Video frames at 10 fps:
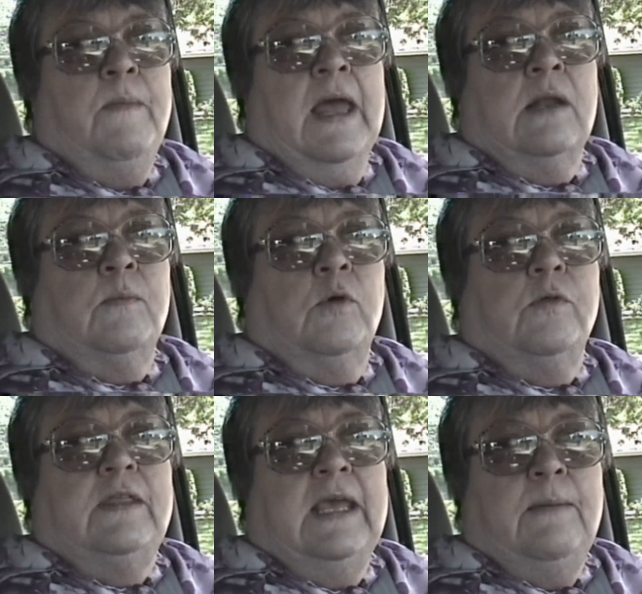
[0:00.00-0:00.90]
animals
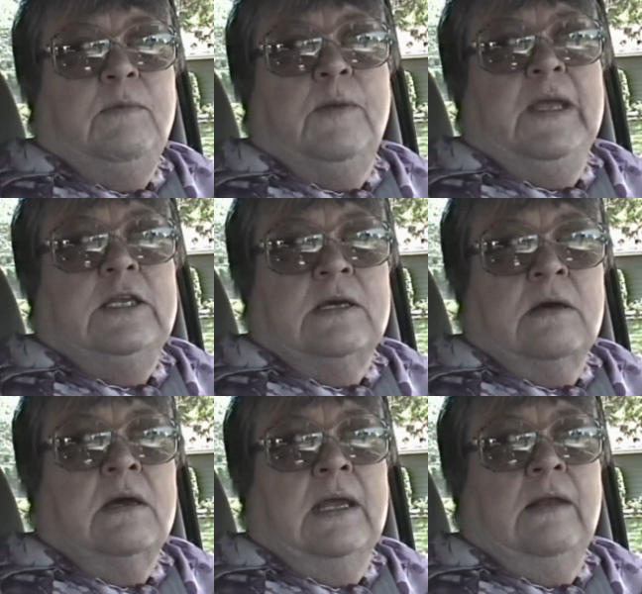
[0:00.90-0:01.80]
seemed to be
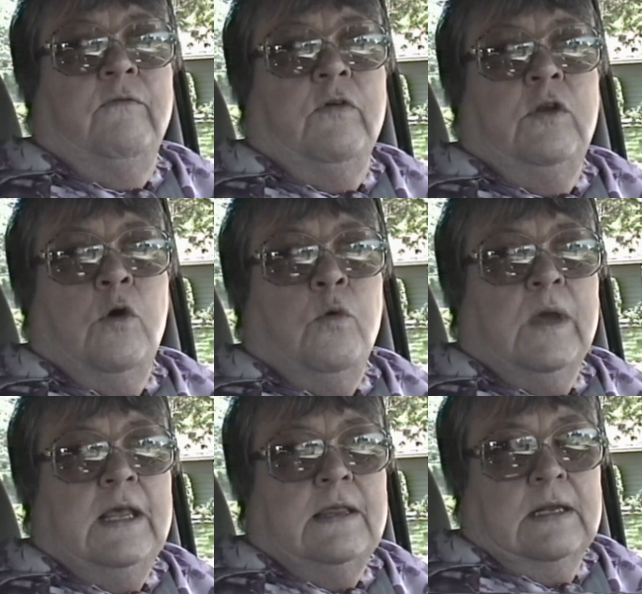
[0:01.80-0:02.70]
dying for no
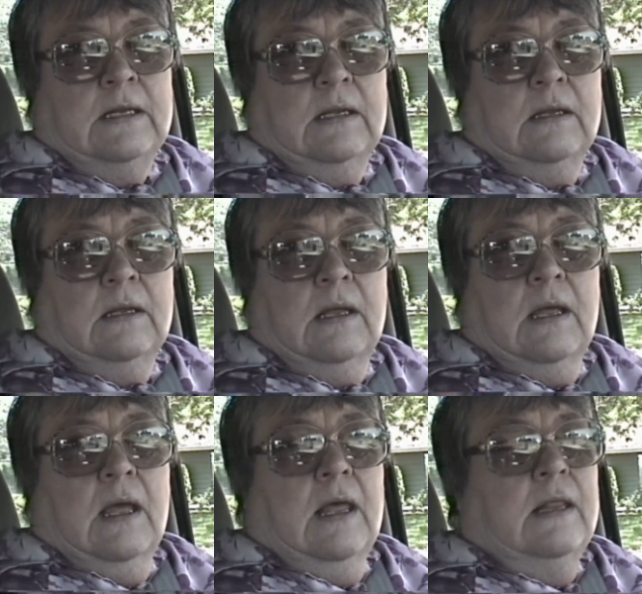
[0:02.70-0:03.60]
reason.
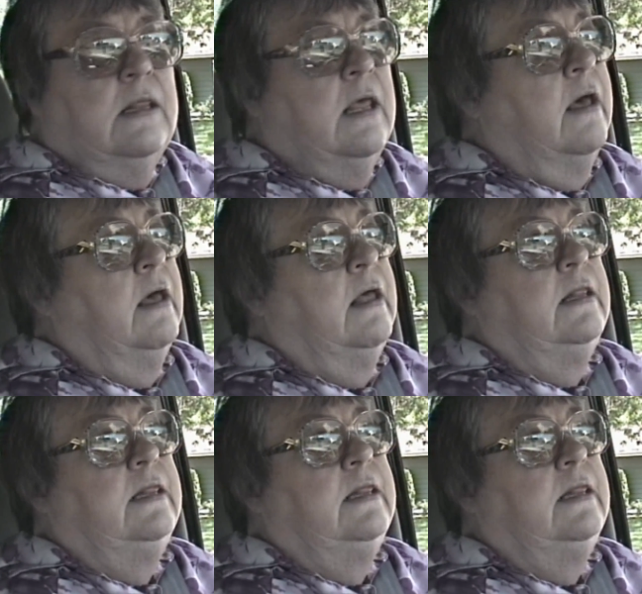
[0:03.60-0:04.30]
The